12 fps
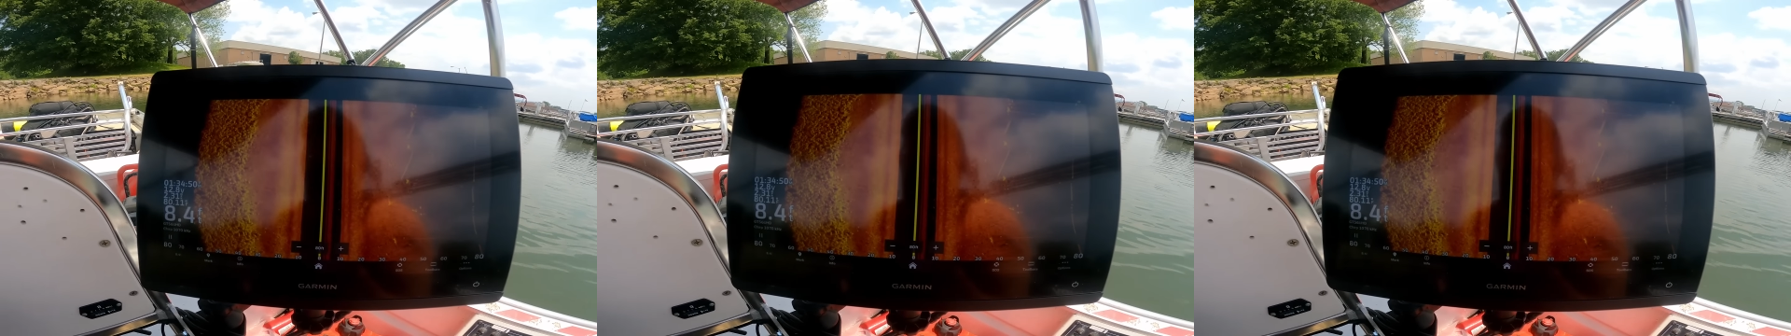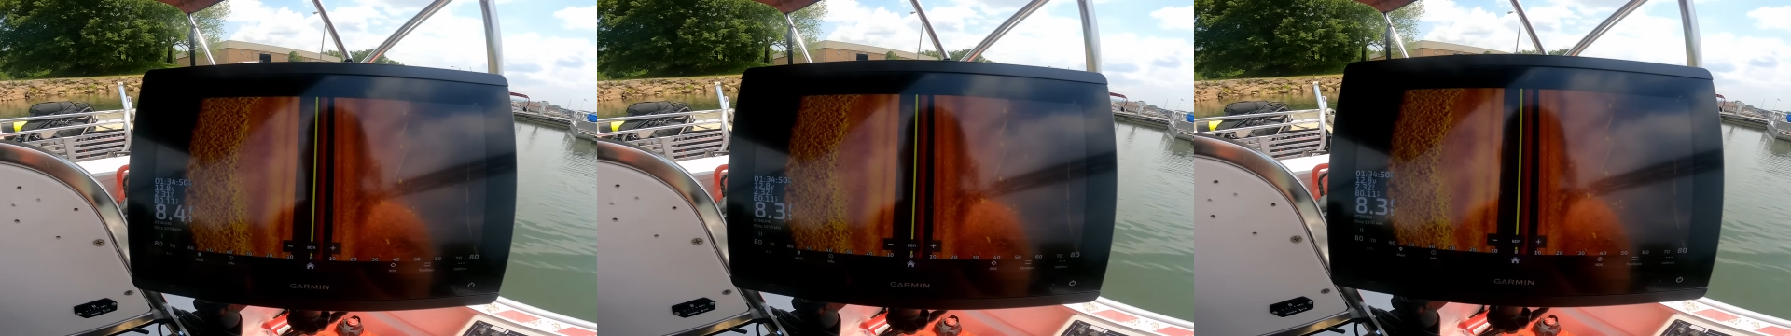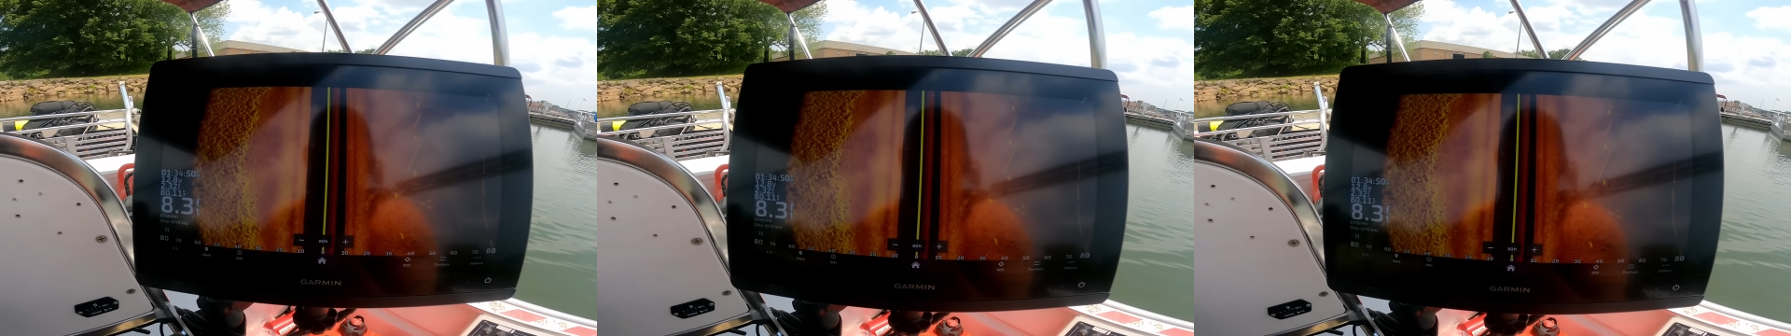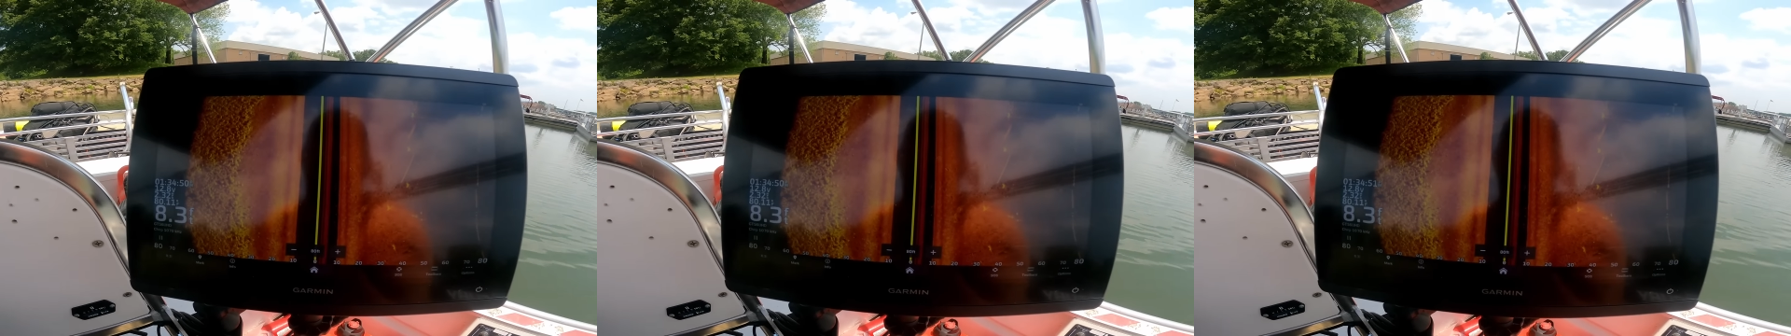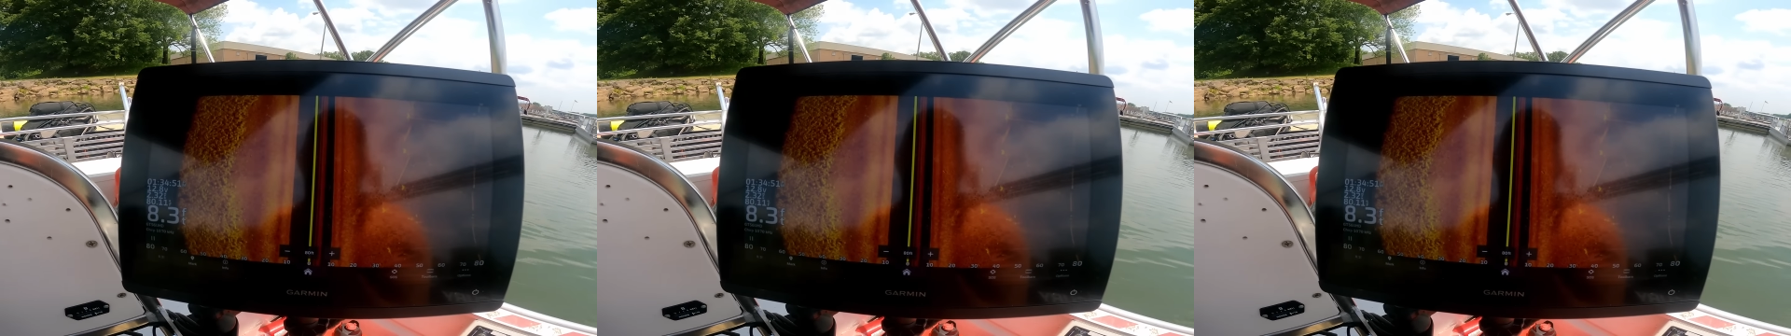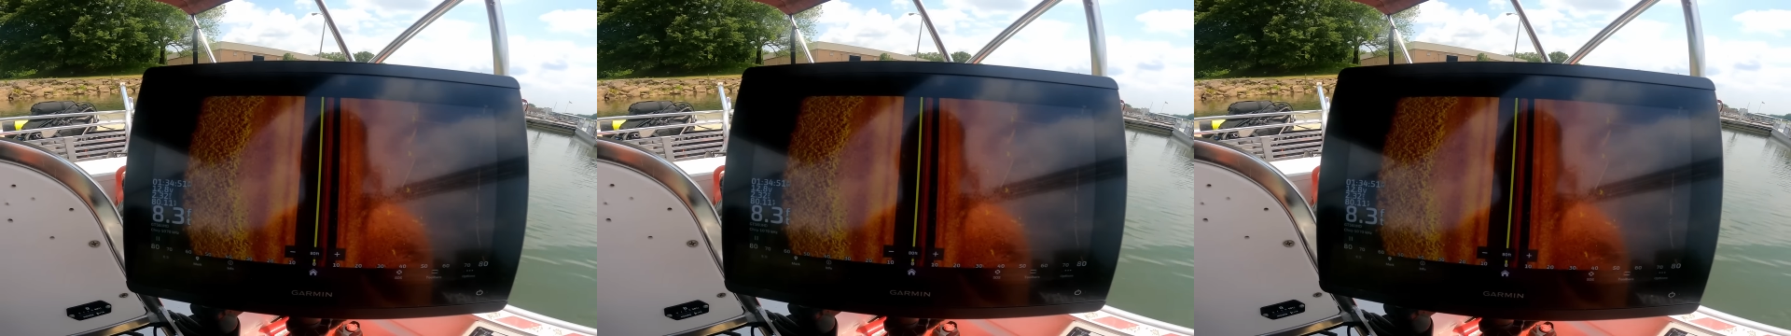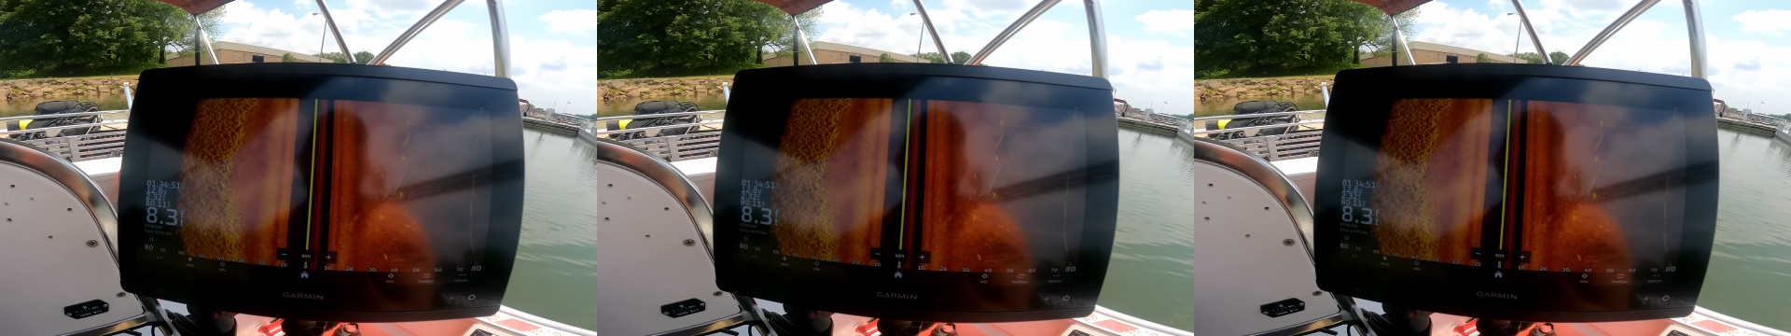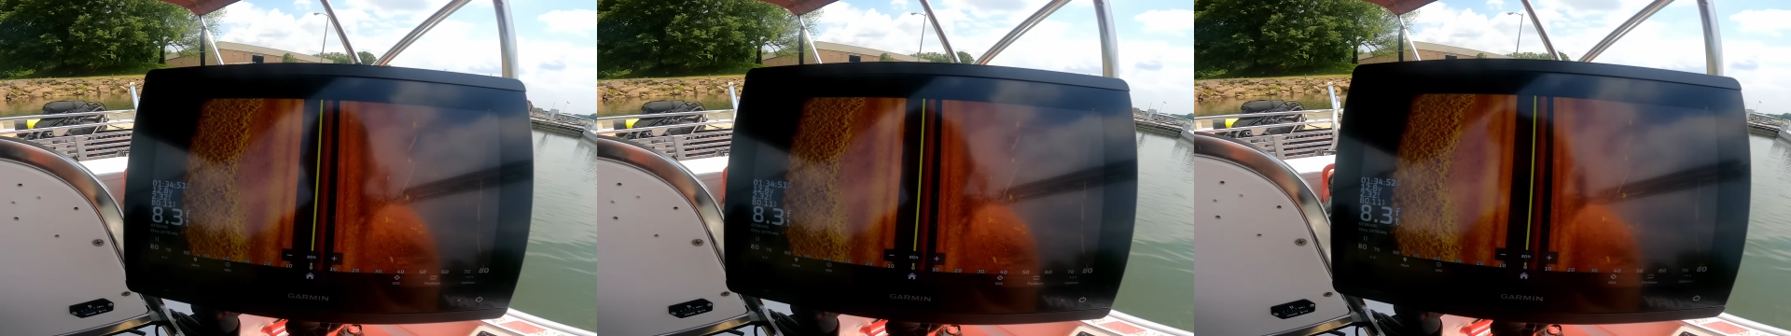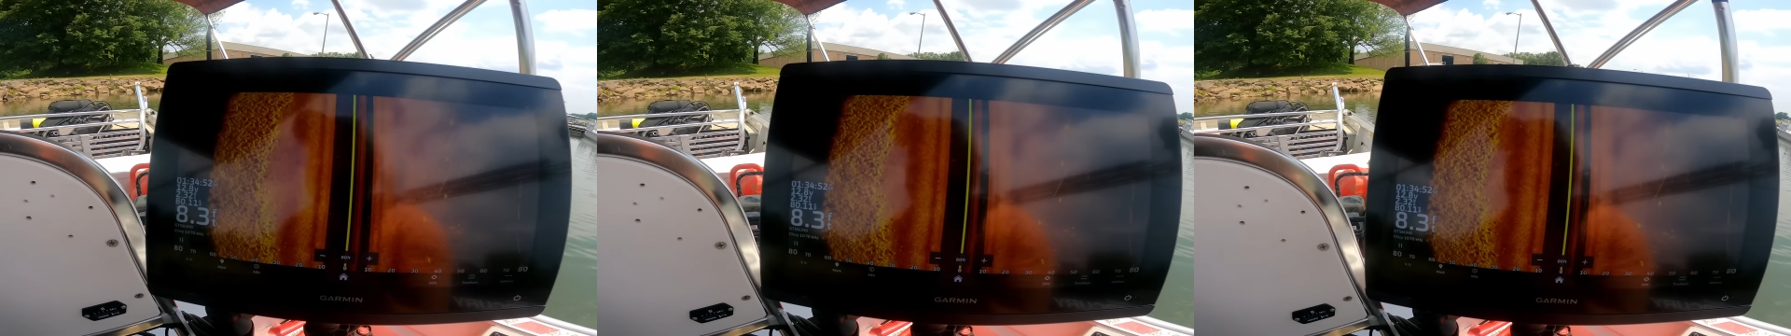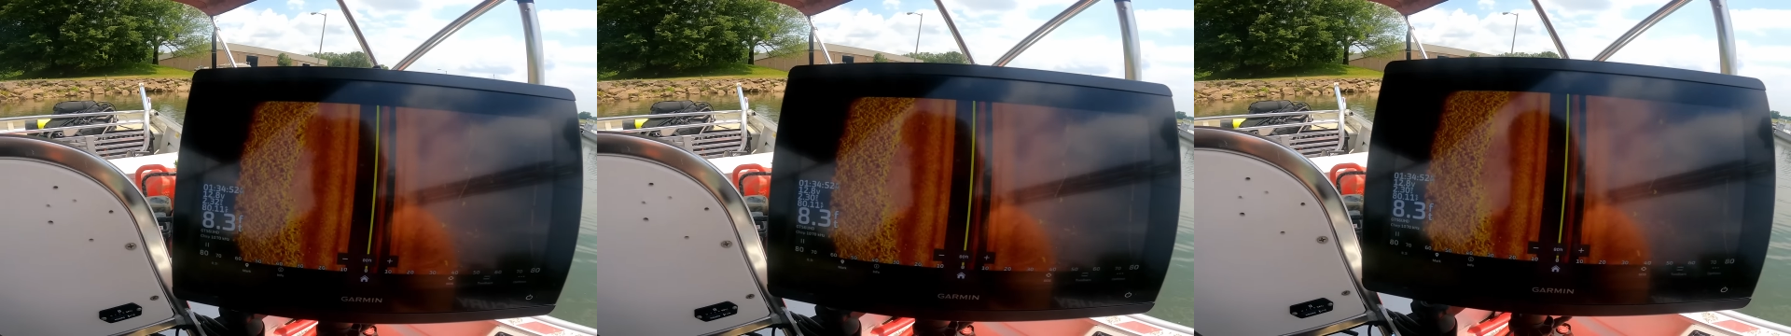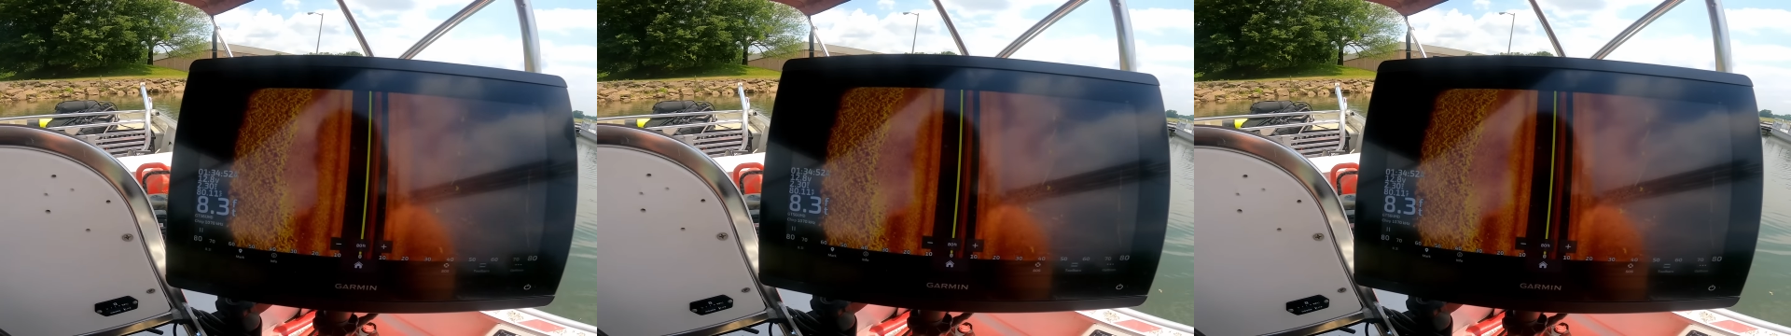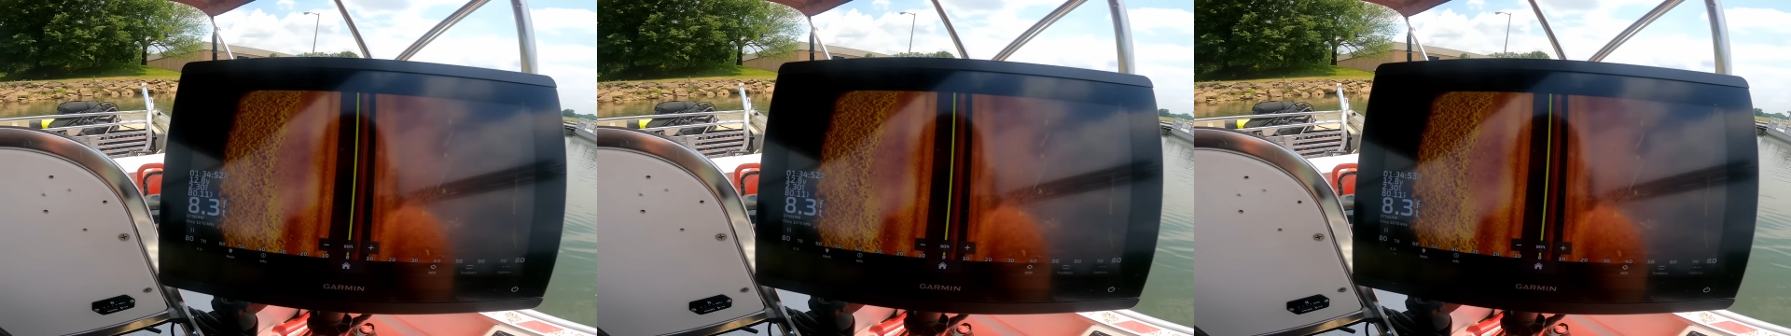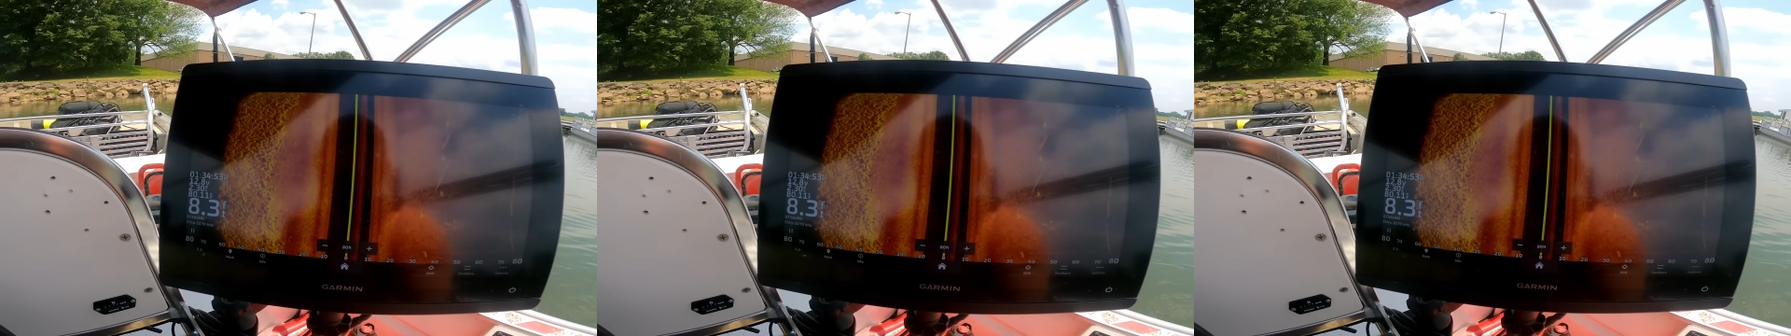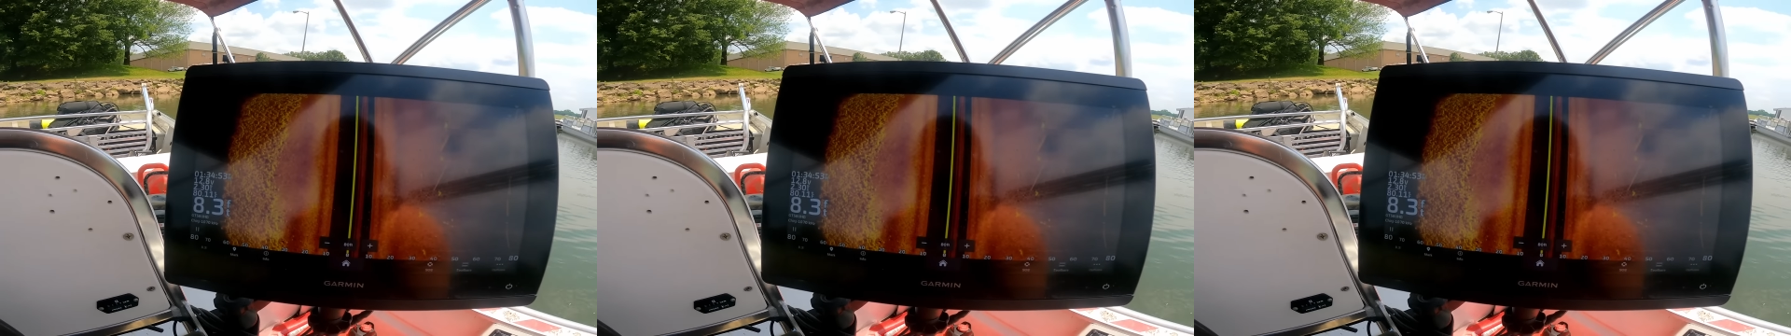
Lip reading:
No face is visible, so there are no lips to read.